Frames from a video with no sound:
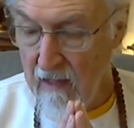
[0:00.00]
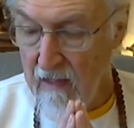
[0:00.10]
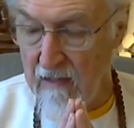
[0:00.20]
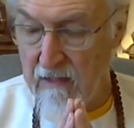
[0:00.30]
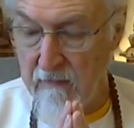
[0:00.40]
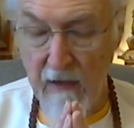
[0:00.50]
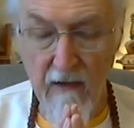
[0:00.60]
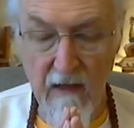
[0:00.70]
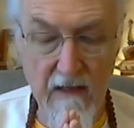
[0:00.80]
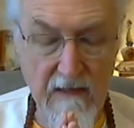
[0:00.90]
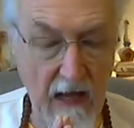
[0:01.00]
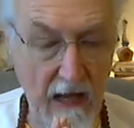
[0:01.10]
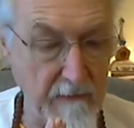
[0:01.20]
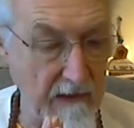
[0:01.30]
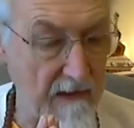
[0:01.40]
experience
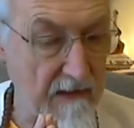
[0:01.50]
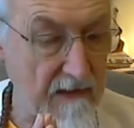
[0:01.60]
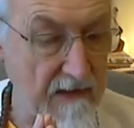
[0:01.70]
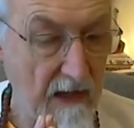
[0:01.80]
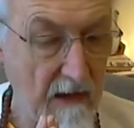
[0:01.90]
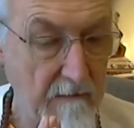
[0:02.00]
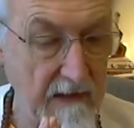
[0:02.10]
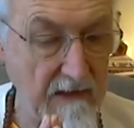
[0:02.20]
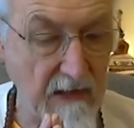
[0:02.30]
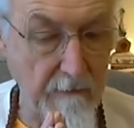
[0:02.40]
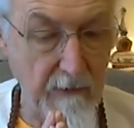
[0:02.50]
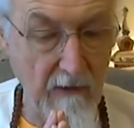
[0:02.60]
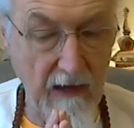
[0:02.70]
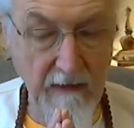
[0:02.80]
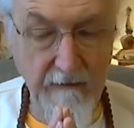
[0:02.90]
happiness, be
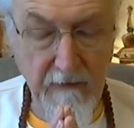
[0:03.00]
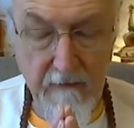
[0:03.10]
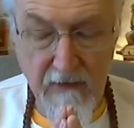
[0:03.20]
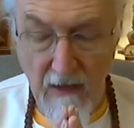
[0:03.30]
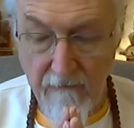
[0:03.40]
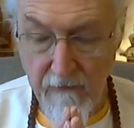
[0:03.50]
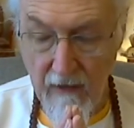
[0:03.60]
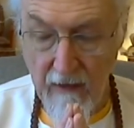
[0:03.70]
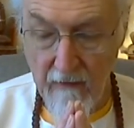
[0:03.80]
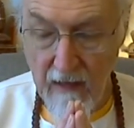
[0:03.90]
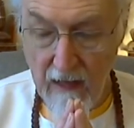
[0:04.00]
separated from suffering,